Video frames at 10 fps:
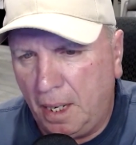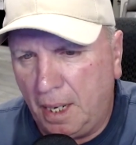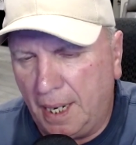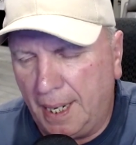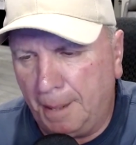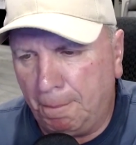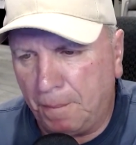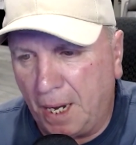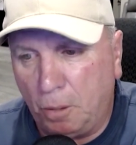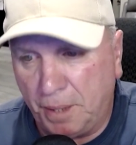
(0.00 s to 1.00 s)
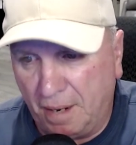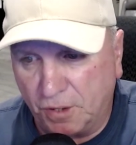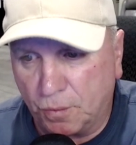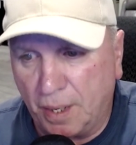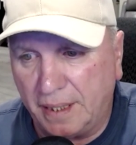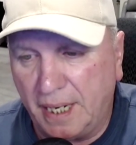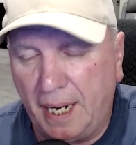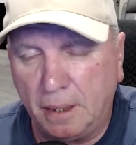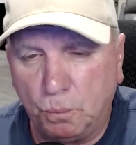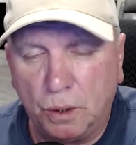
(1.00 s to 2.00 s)
Um, I hope you have a great
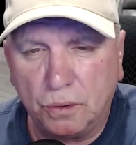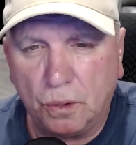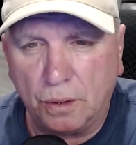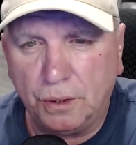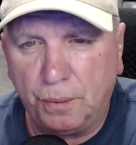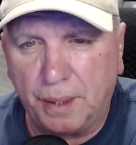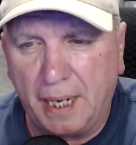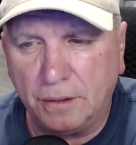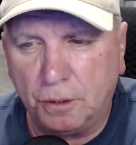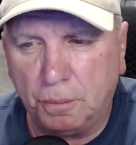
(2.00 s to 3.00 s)
day, and we'll talk to you again